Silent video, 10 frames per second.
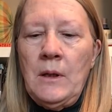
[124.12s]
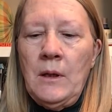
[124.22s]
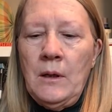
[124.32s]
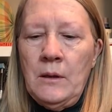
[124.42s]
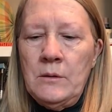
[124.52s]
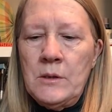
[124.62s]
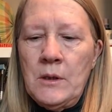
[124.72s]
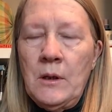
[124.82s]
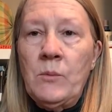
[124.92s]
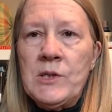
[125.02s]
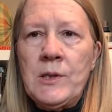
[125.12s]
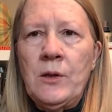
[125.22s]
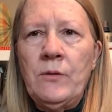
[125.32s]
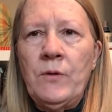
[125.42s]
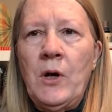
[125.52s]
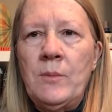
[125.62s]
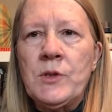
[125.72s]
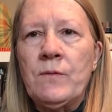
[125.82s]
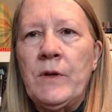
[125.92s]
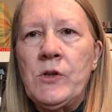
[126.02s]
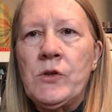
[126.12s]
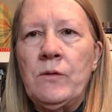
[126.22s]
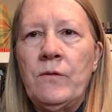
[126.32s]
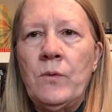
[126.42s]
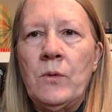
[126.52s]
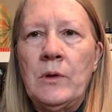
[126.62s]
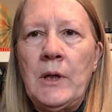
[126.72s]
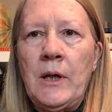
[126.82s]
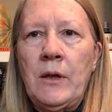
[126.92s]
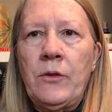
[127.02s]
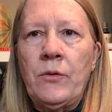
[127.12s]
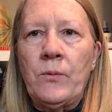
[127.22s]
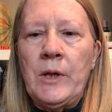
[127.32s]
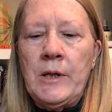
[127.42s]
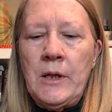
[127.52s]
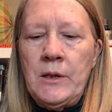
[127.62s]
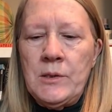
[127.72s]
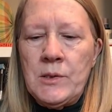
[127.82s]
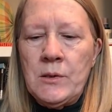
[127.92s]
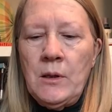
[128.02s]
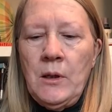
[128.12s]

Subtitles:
And I was there for observation for like 3 days.